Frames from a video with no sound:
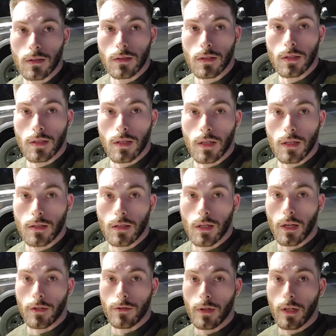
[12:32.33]
this thing's
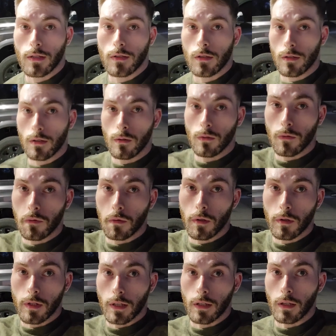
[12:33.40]
got trans issues, Ford's
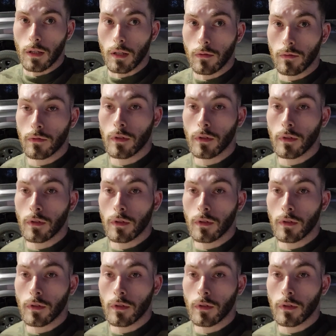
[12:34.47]
on the lift.